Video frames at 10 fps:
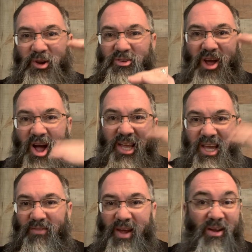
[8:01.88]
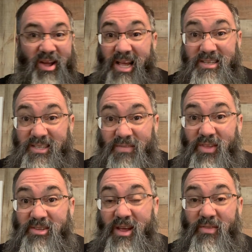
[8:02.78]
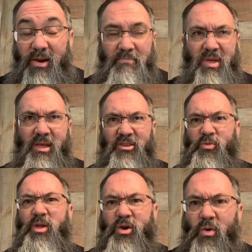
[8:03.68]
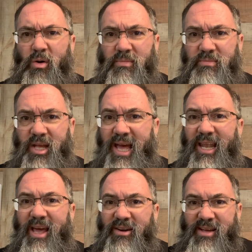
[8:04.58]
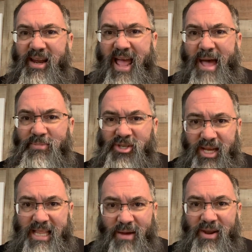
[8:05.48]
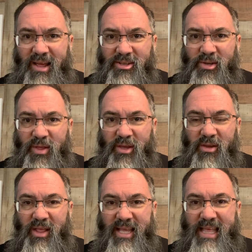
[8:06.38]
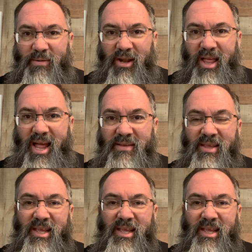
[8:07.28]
you're talking, right? All kinds of stuff that's on there. It's really cool. Headliner.app. Check that one out, too. I think you'll like that one a lot.